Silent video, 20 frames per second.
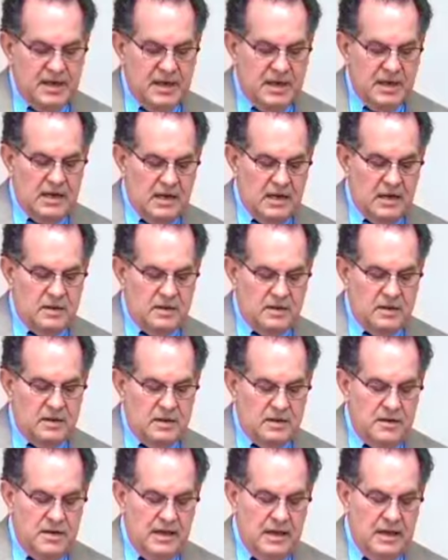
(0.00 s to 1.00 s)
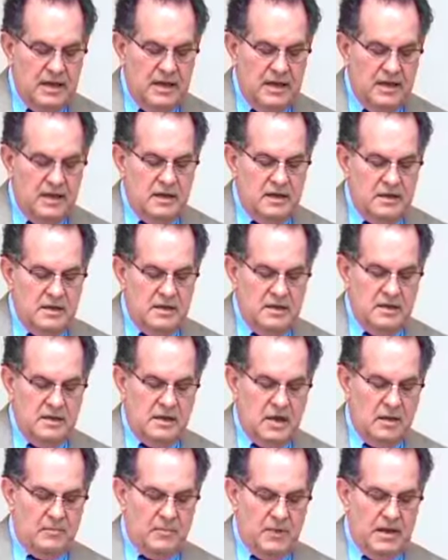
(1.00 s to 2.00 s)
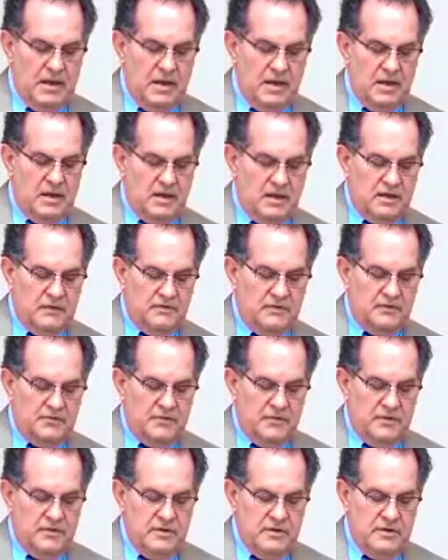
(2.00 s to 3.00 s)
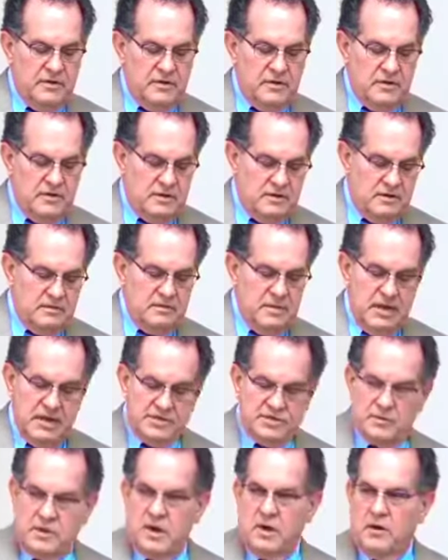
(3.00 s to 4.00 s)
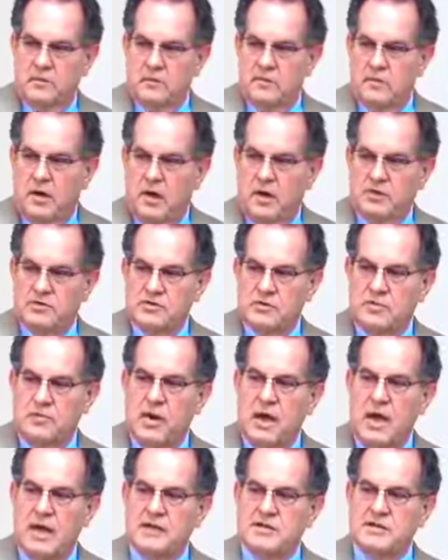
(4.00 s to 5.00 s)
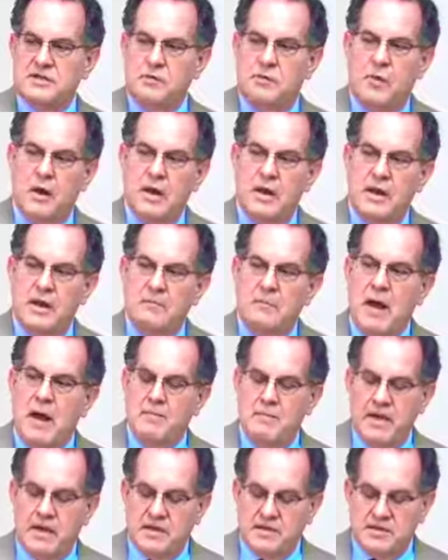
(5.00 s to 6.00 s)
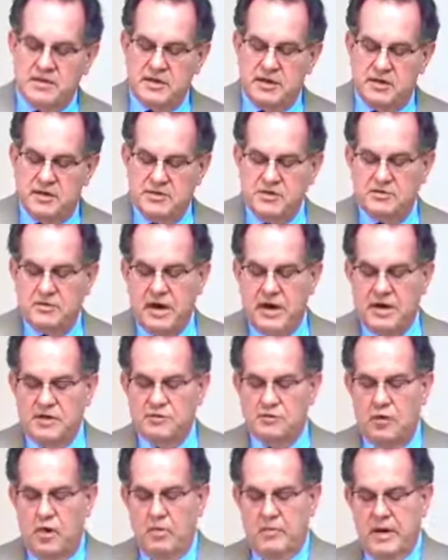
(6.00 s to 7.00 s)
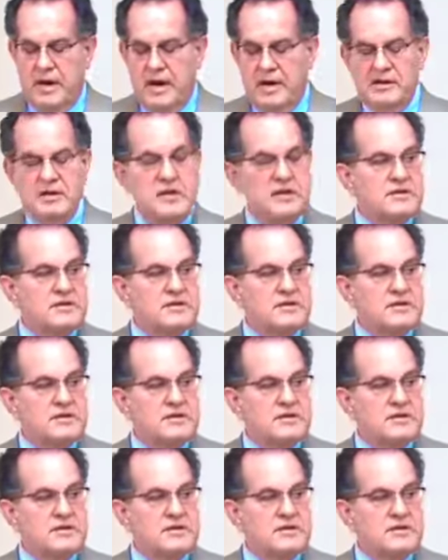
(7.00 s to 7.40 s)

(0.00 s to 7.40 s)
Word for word: within the company of Israel also applies to one that might be considered a strange woman.